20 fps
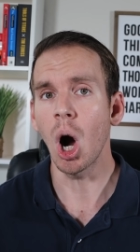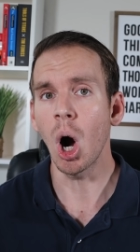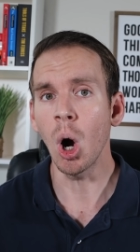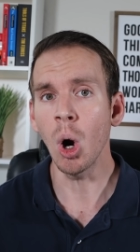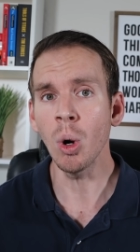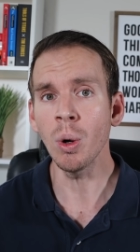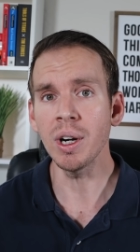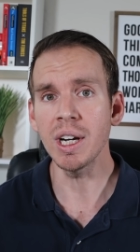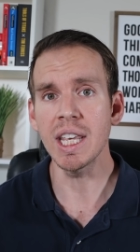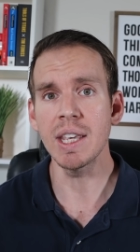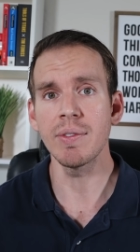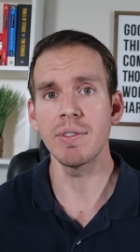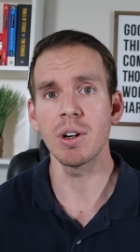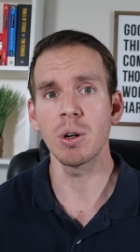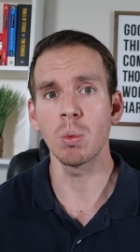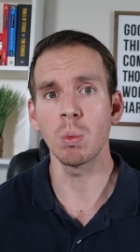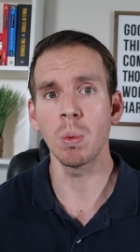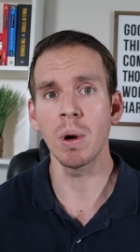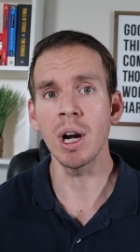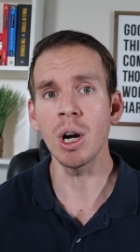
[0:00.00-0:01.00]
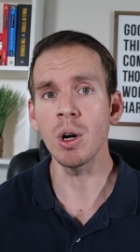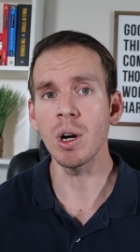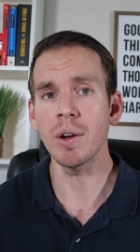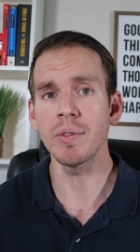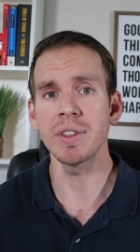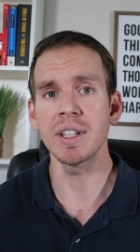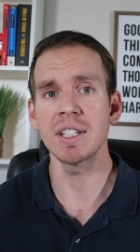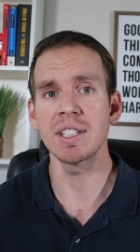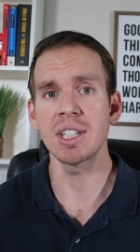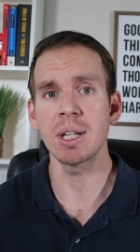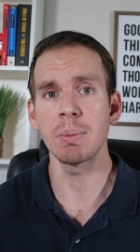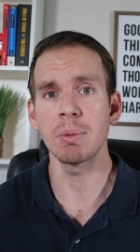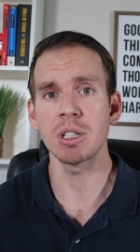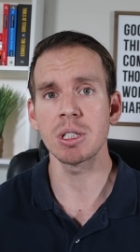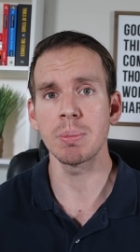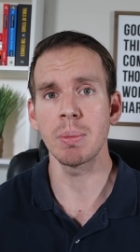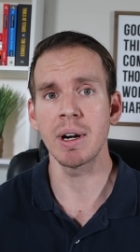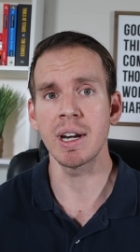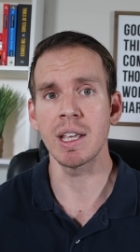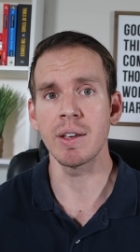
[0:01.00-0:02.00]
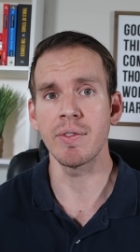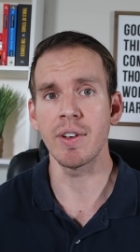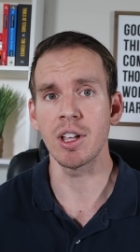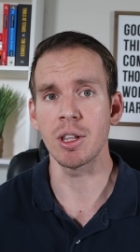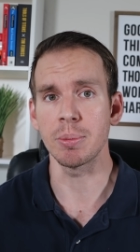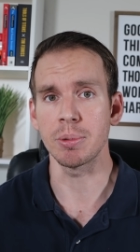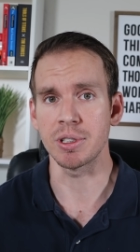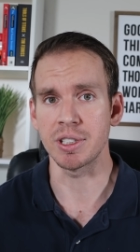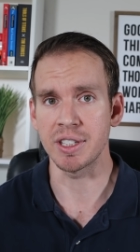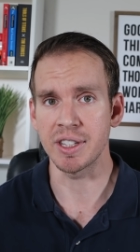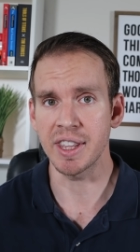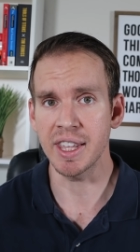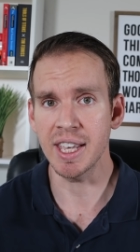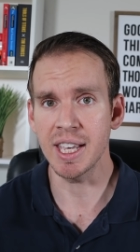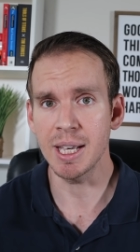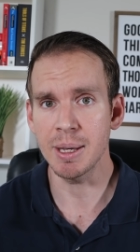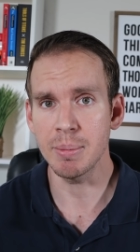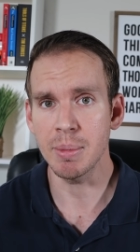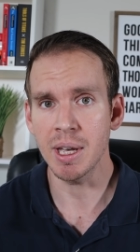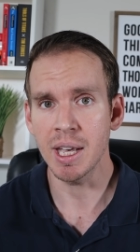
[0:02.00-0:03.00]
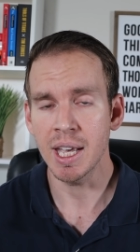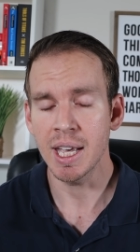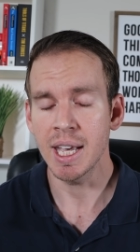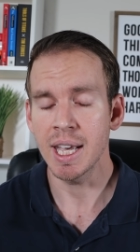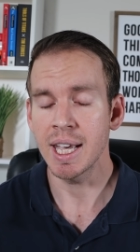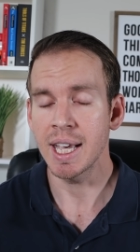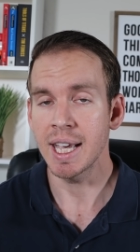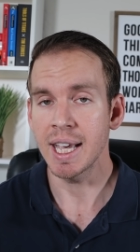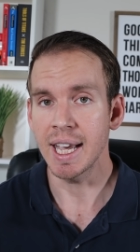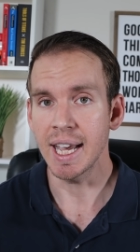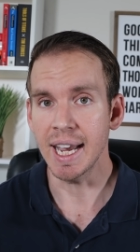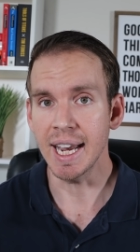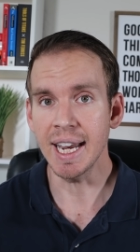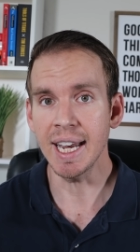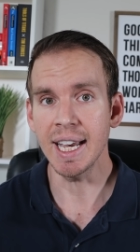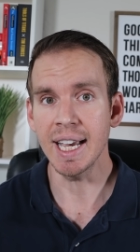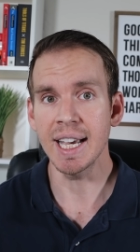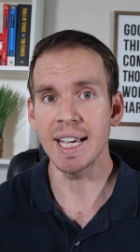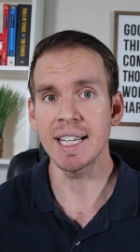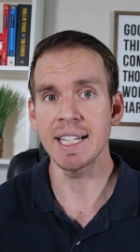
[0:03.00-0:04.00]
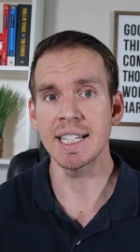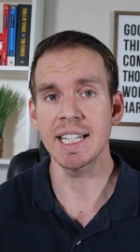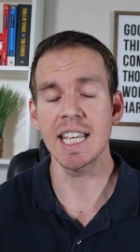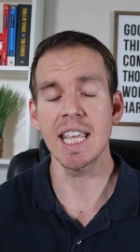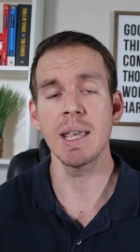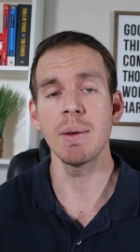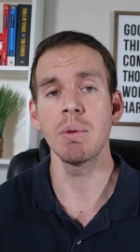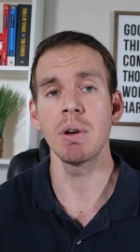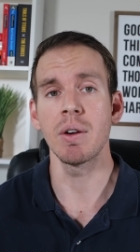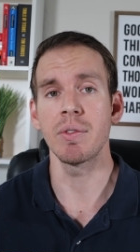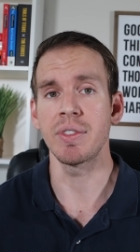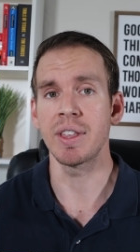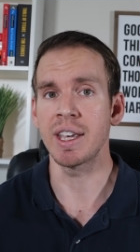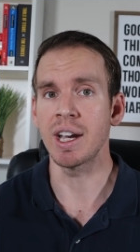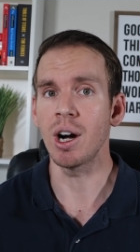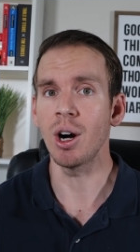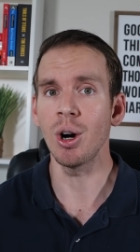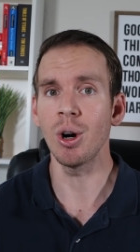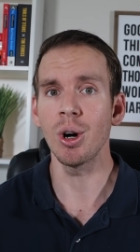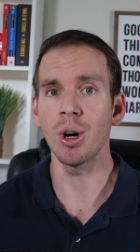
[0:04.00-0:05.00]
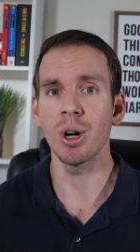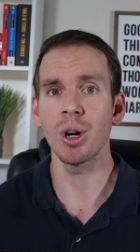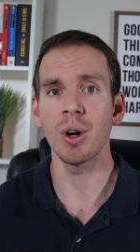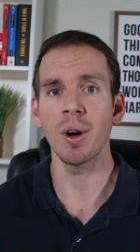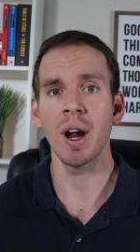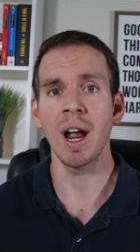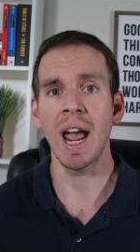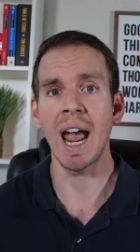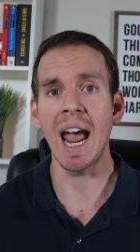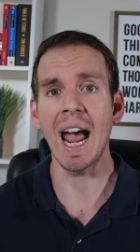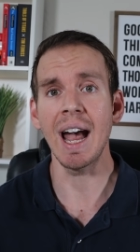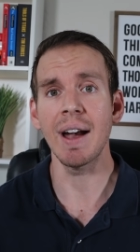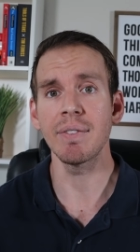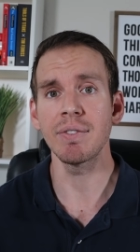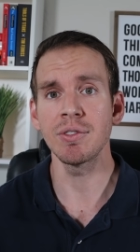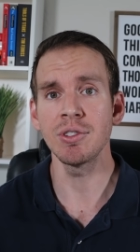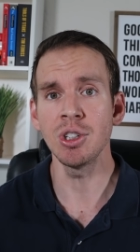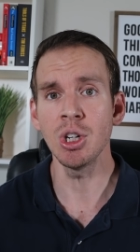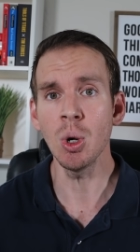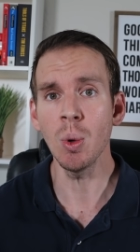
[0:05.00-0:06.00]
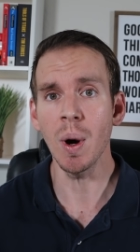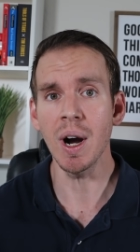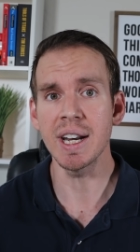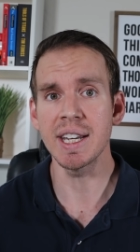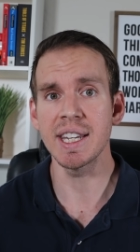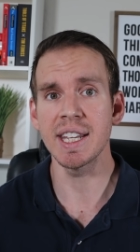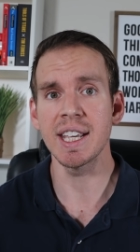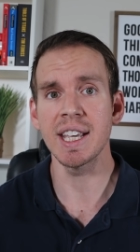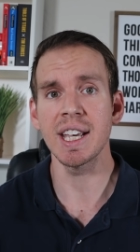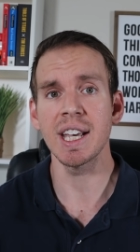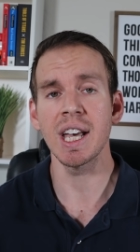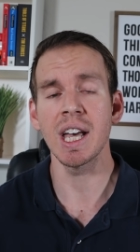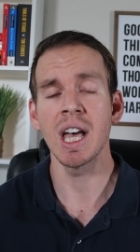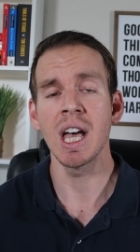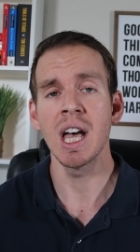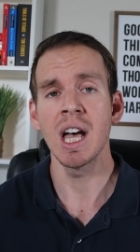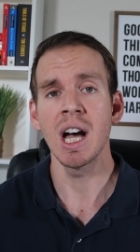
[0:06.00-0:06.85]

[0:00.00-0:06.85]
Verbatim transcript: aren't even aware of the stimulus money available to them, and even if they are, have no idea